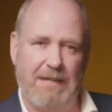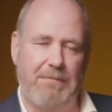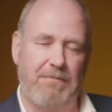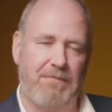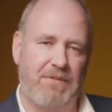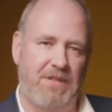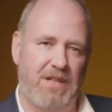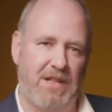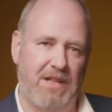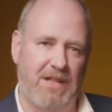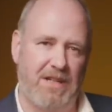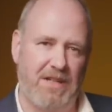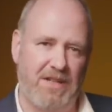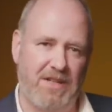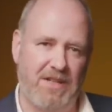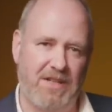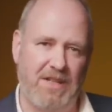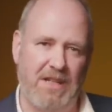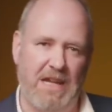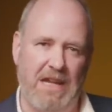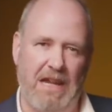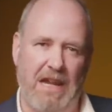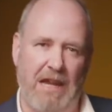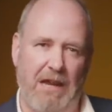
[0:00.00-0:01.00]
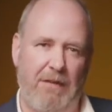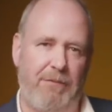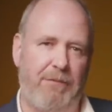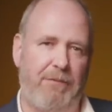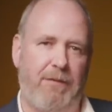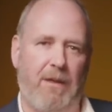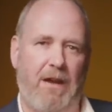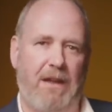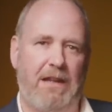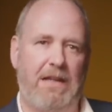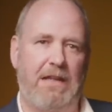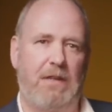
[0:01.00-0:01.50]
emptiness have
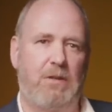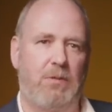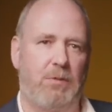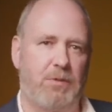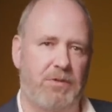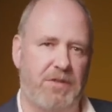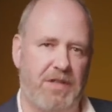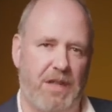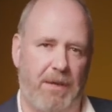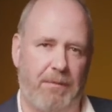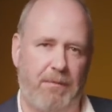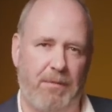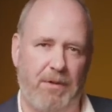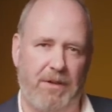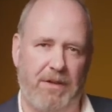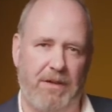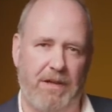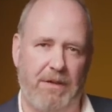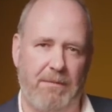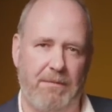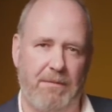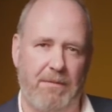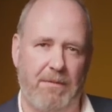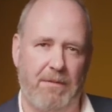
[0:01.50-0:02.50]
finally caught up with him.